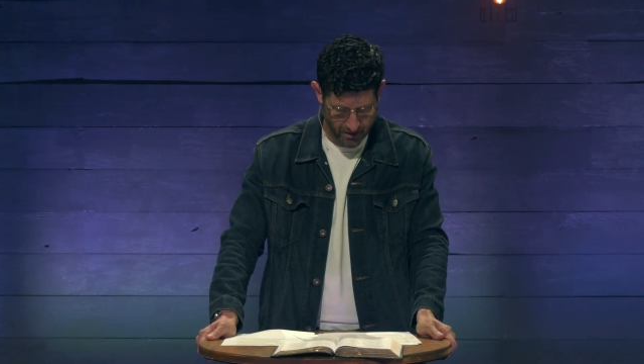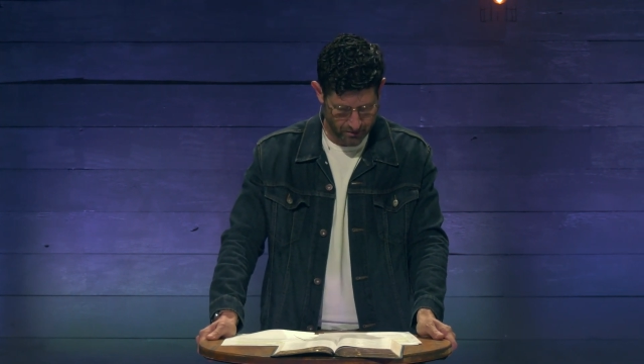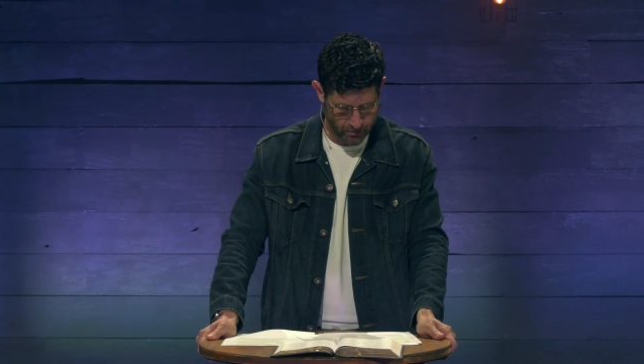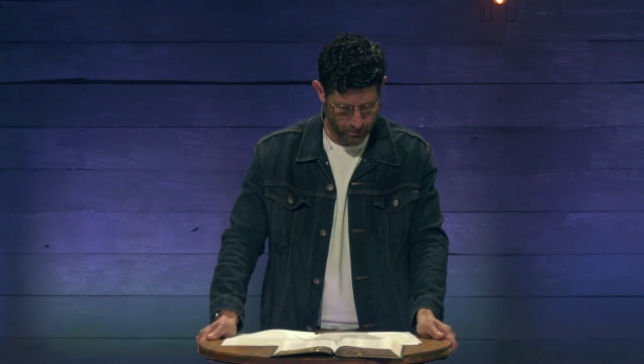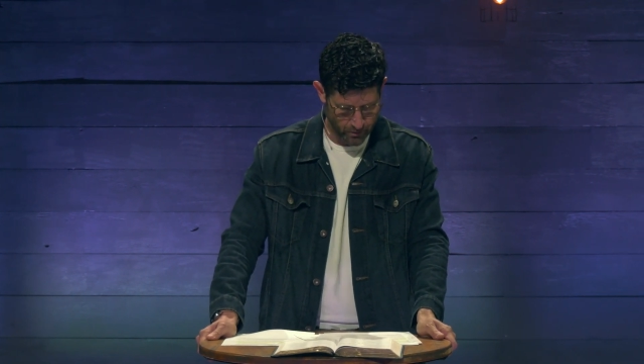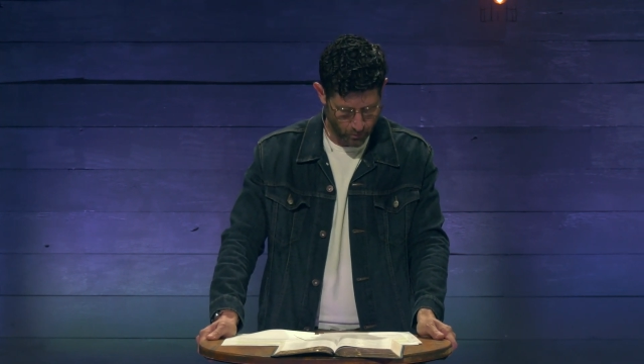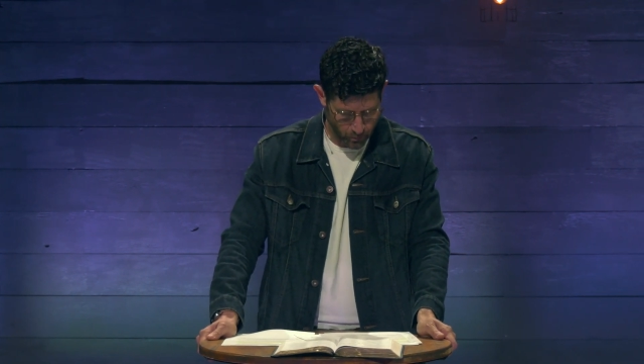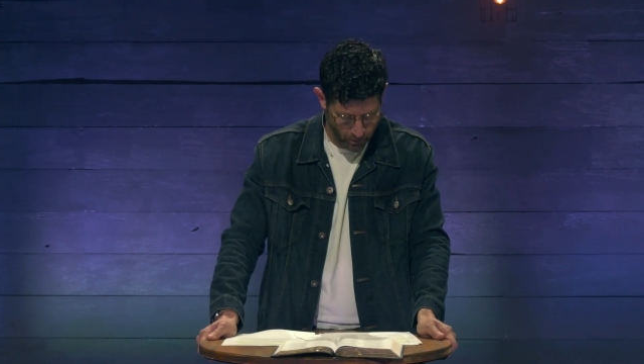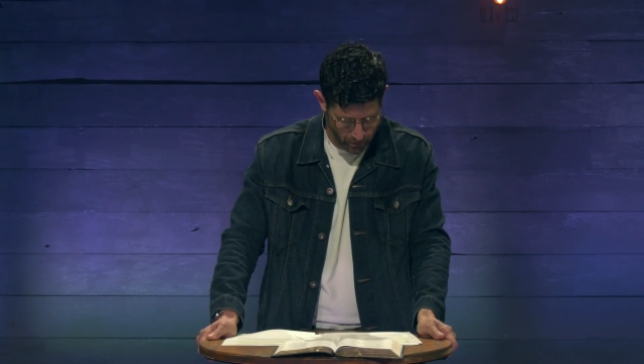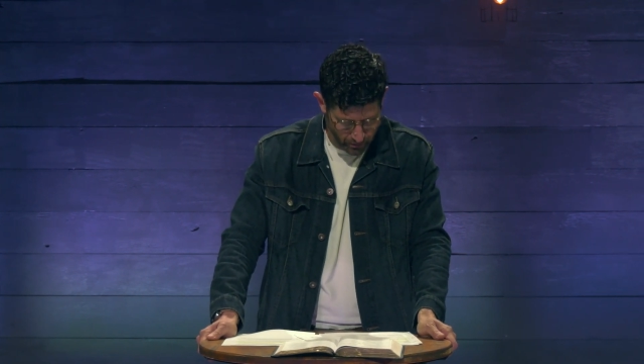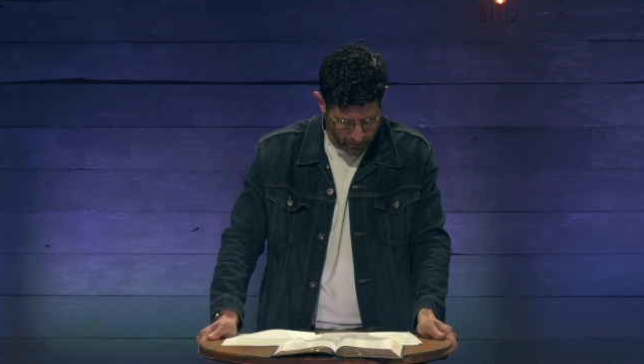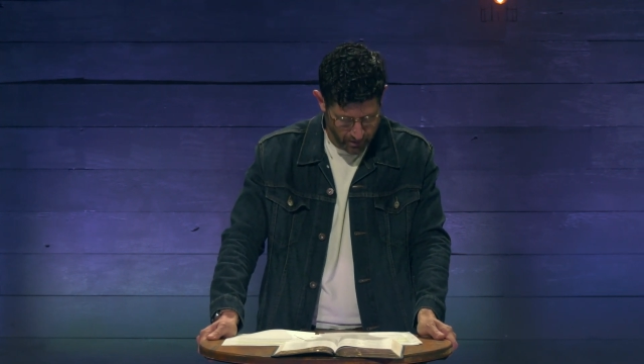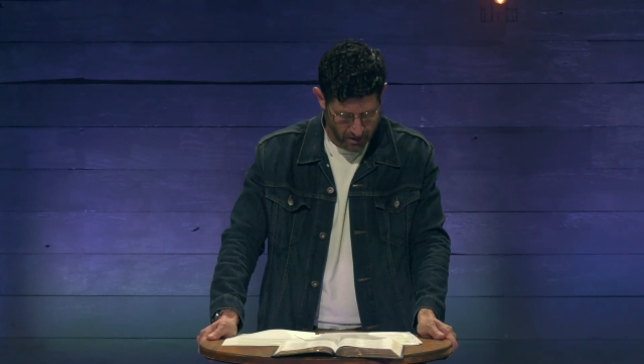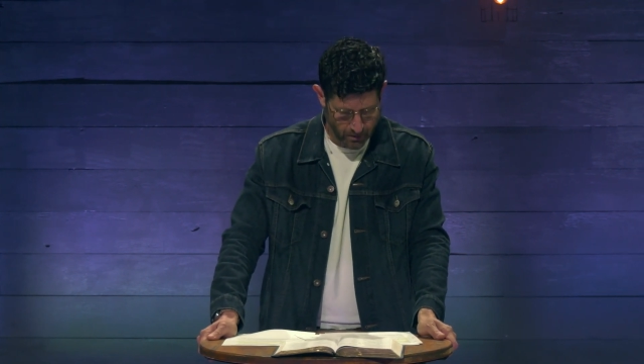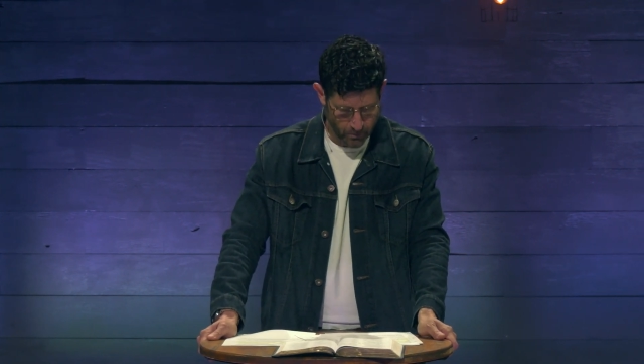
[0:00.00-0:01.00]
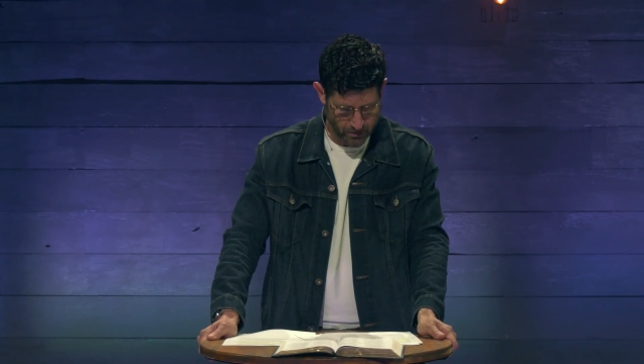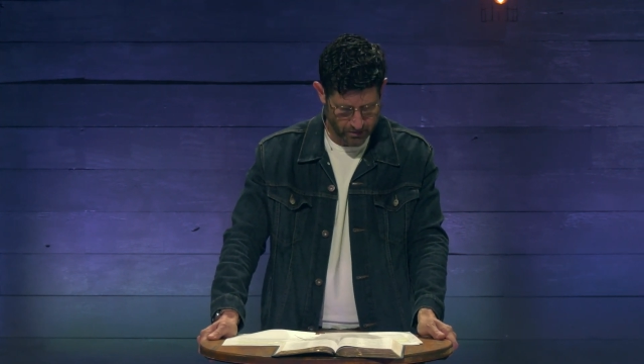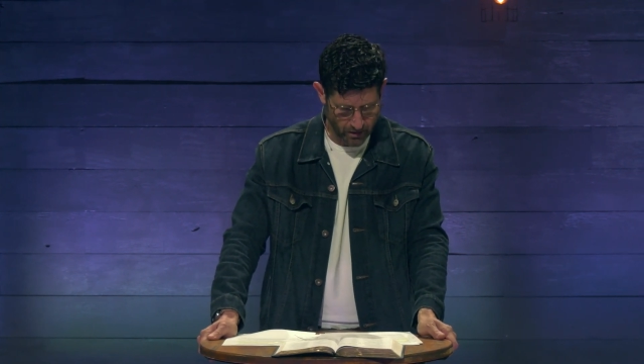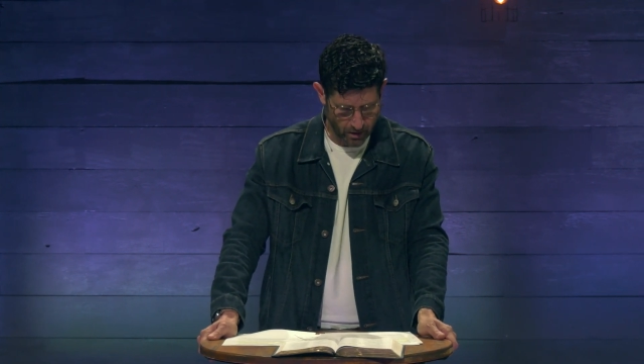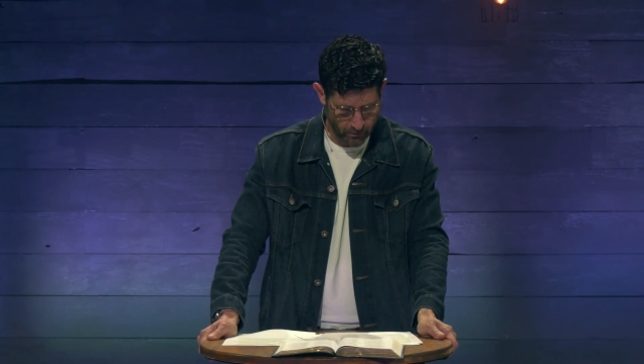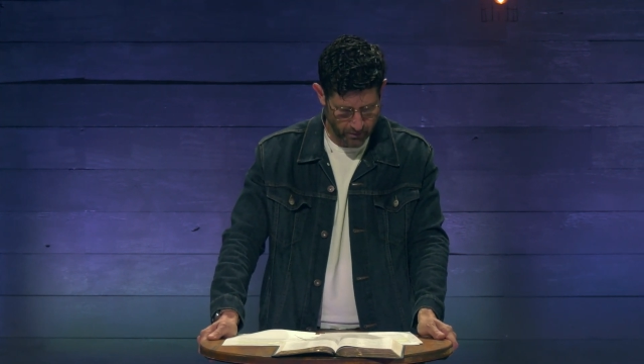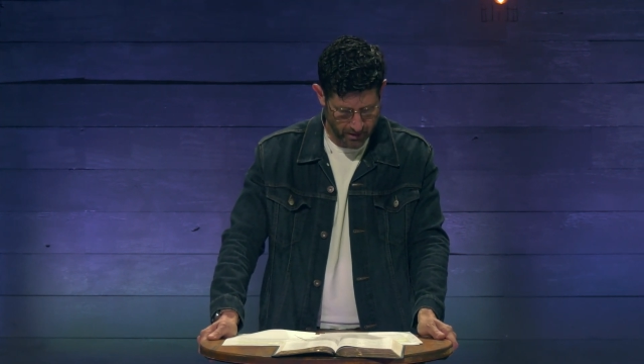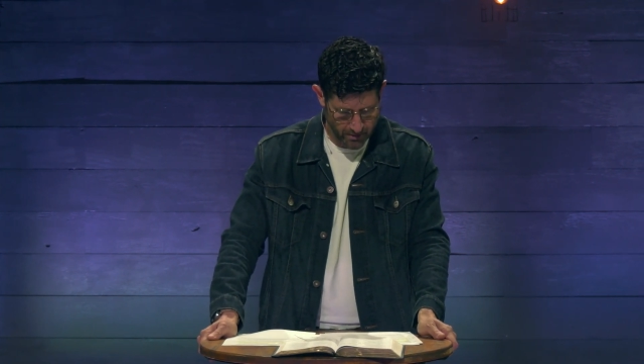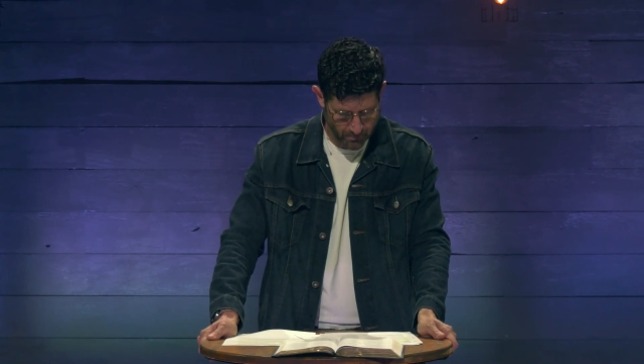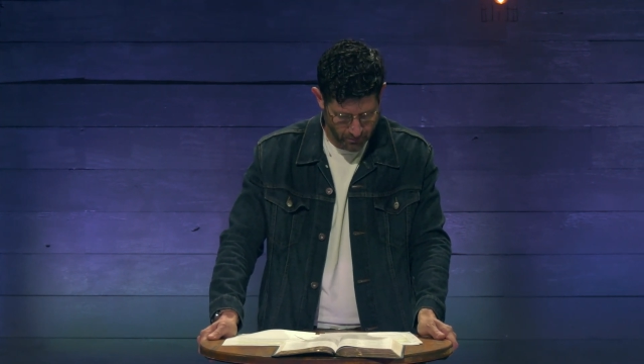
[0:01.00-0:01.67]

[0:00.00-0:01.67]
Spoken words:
to a world which already